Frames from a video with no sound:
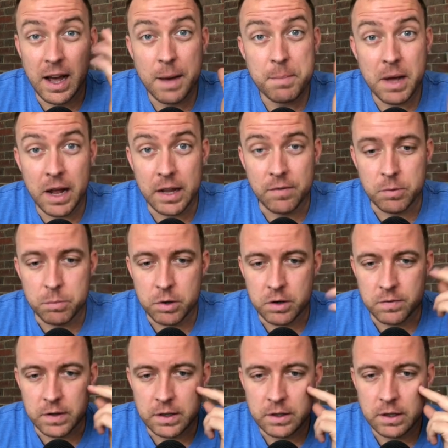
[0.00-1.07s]
I'm not even
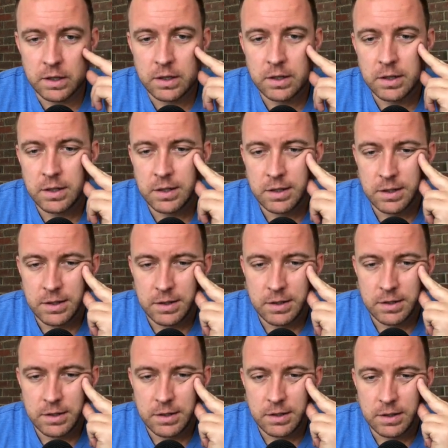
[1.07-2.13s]
perfect.
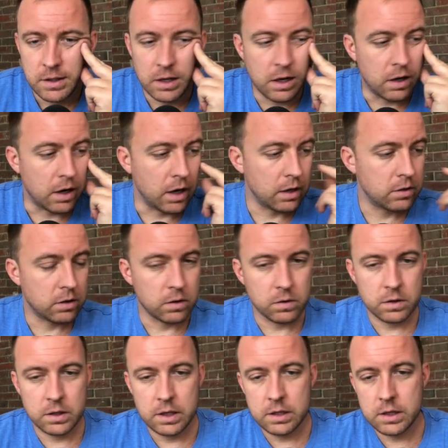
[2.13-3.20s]
All right, so
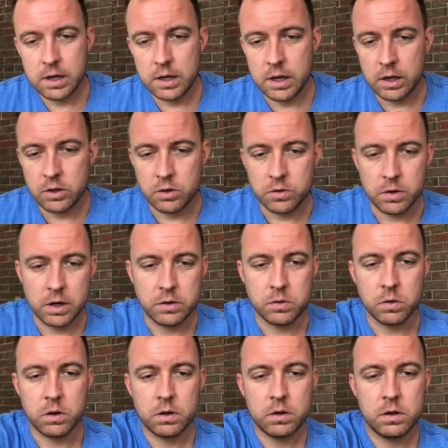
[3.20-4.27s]
disconnect your
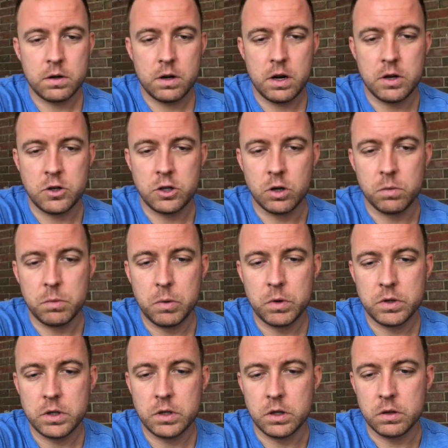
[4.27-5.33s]
Trezor and show me
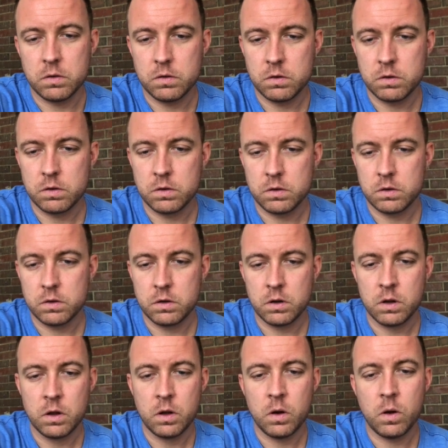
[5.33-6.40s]
what to do.
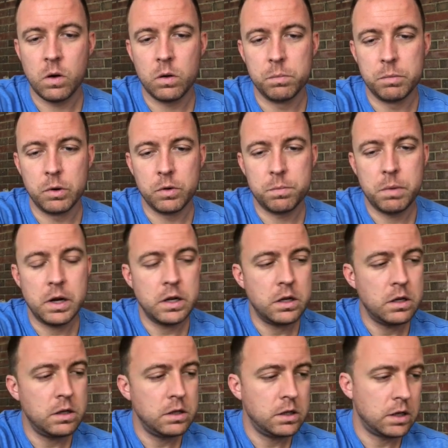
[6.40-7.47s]
Hold both
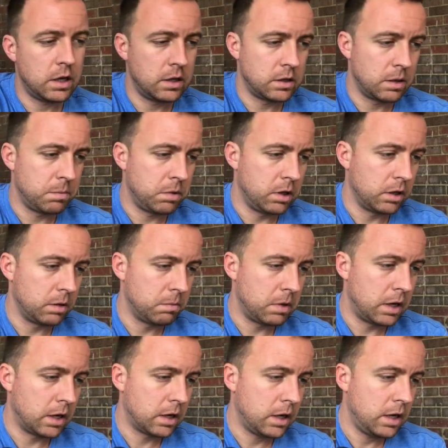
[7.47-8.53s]
buttons as I plug it
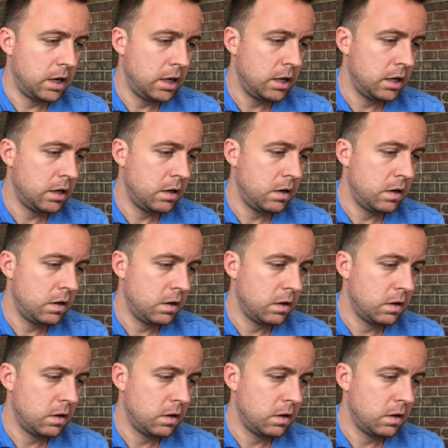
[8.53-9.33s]
back in.